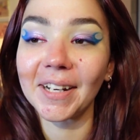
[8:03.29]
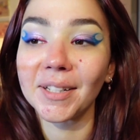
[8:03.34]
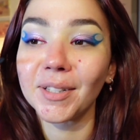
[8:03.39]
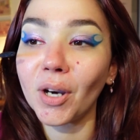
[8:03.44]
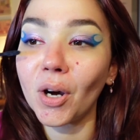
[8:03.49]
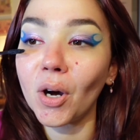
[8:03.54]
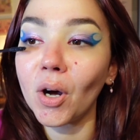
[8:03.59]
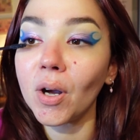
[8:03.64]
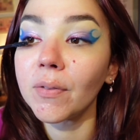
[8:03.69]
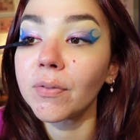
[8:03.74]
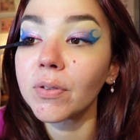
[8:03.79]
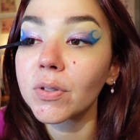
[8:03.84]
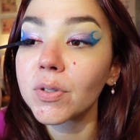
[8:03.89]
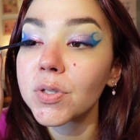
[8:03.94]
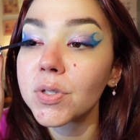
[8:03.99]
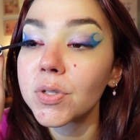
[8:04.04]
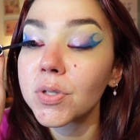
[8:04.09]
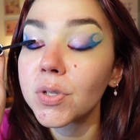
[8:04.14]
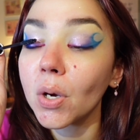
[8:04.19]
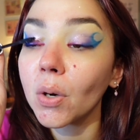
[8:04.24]
Y'all, it feels
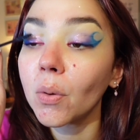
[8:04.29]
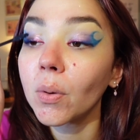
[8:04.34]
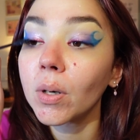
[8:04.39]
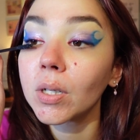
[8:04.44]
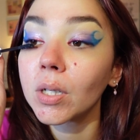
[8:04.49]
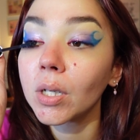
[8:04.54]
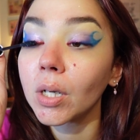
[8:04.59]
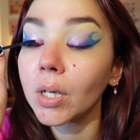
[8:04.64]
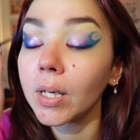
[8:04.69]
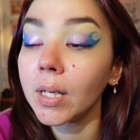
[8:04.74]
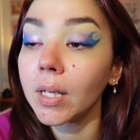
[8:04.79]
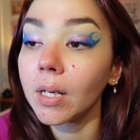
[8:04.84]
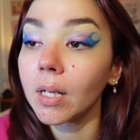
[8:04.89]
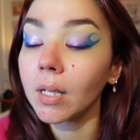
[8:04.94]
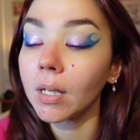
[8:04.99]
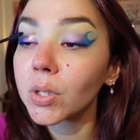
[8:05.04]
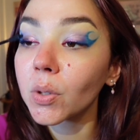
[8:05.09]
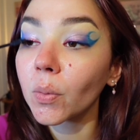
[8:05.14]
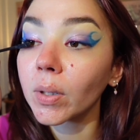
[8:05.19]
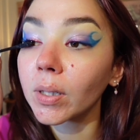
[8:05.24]
so good
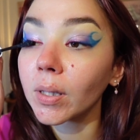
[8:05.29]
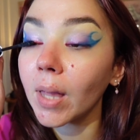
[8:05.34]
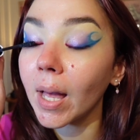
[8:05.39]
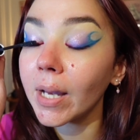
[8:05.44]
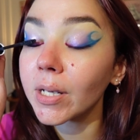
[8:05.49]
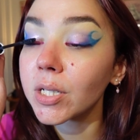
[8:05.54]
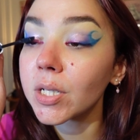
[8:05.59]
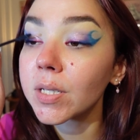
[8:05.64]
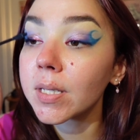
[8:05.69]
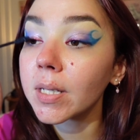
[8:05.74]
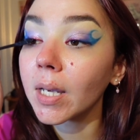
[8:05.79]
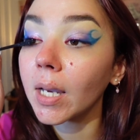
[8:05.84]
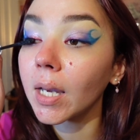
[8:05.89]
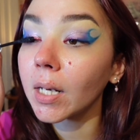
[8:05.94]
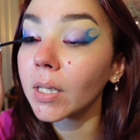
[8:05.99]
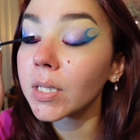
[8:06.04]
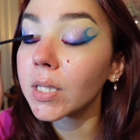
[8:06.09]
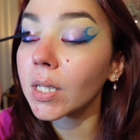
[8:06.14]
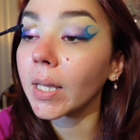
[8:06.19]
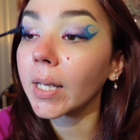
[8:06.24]
to wear lashes again
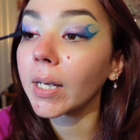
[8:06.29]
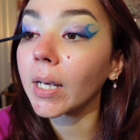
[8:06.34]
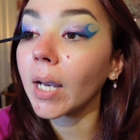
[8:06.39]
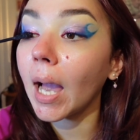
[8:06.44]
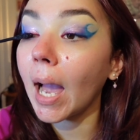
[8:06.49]
and to like